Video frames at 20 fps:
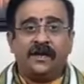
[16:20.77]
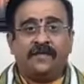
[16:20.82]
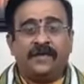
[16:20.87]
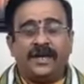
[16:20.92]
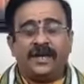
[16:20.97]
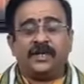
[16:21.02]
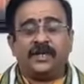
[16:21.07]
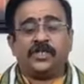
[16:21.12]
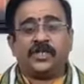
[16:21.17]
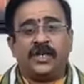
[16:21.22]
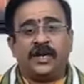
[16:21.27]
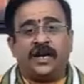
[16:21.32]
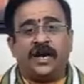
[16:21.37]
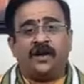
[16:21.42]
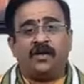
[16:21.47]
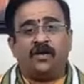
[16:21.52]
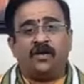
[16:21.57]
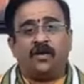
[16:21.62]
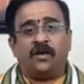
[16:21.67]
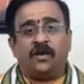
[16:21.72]
When in
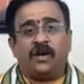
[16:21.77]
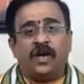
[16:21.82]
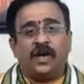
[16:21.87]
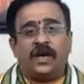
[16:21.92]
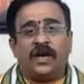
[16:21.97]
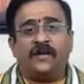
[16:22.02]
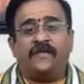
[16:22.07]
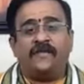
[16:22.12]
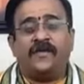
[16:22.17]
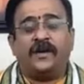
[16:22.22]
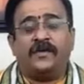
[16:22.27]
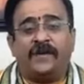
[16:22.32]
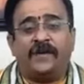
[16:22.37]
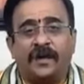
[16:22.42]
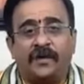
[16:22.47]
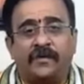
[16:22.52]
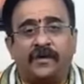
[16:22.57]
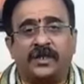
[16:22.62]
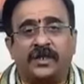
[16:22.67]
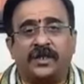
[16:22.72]
Chicago,
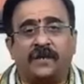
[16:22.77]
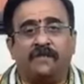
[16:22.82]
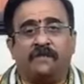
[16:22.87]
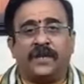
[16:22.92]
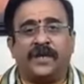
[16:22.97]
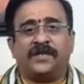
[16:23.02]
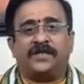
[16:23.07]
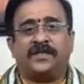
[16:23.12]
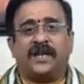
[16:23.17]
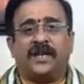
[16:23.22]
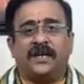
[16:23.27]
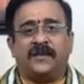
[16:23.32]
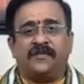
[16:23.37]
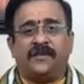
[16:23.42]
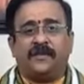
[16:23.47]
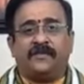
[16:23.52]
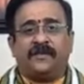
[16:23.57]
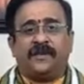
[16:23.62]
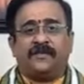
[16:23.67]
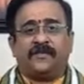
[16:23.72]
everybody was impressed and
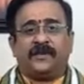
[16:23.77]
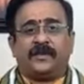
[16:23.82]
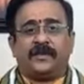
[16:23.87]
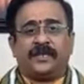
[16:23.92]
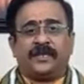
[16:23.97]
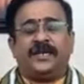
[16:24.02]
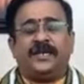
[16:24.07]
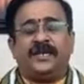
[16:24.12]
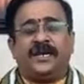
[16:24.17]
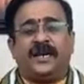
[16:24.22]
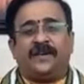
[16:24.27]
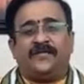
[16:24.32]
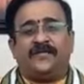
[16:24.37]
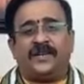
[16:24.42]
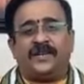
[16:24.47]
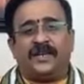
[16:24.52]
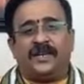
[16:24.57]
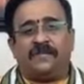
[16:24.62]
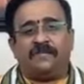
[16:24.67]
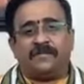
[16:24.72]
everybody was running
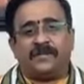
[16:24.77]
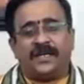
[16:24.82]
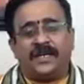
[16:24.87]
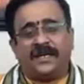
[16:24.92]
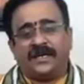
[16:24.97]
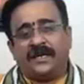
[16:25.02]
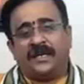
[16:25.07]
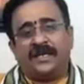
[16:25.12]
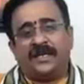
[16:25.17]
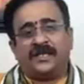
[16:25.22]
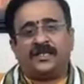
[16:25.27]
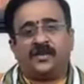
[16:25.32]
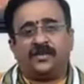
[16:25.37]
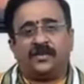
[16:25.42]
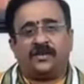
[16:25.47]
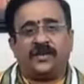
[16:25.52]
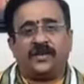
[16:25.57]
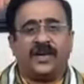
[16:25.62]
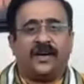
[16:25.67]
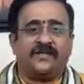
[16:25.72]
after him, taking his
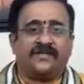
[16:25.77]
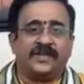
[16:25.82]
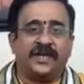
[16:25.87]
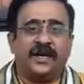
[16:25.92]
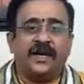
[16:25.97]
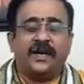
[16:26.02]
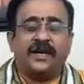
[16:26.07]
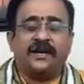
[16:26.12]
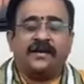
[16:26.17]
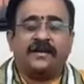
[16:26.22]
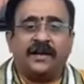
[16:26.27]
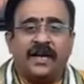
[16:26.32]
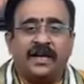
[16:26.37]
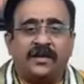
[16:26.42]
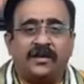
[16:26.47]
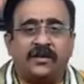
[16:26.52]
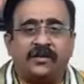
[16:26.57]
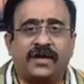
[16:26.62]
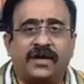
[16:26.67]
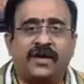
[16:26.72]
autographs,
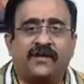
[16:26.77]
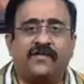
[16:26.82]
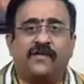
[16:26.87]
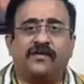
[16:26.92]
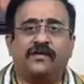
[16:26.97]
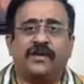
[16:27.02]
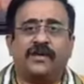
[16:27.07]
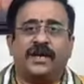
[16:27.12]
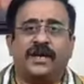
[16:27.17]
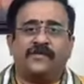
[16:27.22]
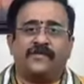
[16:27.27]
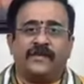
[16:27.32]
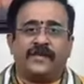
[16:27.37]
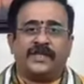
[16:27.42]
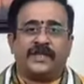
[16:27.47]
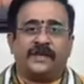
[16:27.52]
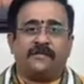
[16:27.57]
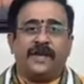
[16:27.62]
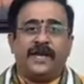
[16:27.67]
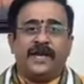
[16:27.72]
trying to take photograph
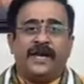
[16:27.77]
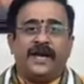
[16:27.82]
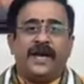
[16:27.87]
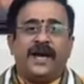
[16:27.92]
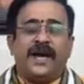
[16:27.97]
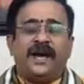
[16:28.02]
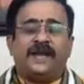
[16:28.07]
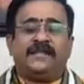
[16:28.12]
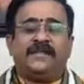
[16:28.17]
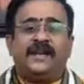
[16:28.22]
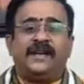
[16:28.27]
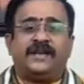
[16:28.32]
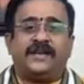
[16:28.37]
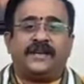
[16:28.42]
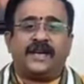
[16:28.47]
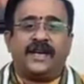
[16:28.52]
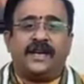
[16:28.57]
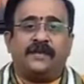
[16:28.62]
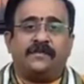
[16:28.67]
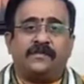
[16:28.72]
with him. At
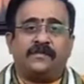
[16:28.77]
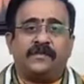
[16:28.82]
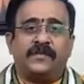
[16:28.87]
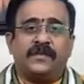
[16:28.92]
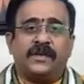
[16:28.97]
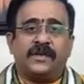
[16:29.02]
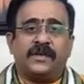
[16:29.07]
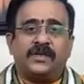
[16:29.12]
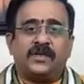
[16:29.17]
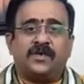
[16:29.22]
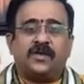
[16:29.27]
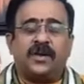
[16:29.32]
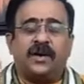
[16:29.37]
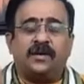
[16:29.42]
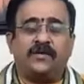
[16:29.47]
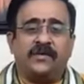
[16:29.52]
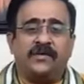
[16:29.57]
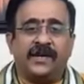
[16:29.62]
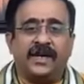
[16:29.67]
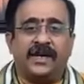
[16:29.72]
that time,
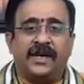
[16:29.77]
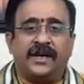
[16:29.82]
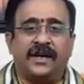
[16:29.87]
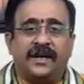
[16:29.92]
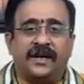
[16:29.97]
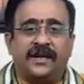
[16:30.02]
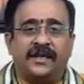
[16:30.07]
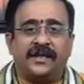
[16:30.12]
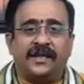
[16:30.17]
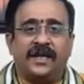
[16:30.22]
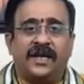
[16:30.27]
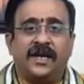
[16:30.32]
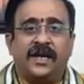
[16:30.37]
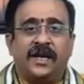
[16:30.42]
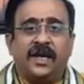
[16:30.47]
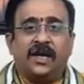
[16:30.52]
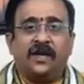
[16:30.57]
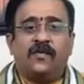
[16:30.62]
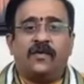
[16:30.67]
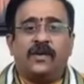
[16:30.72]
Swami Vivekananda
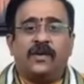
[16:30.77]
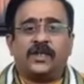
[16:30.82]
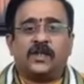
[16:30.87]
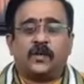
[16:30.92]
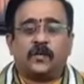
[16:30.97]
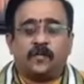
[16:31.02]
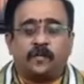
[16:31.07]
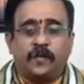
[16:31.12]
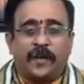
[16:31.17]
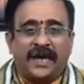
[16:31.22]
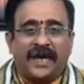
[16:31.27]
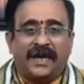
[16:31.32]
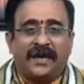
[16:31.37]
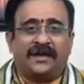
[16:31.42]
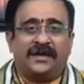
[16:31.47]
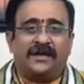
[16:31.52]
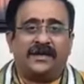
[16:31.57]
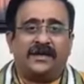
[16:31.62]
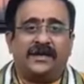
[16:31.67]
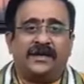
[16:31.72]
was
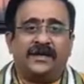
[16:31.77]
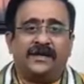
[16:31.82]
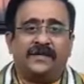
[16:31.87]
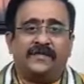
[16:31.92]
pained,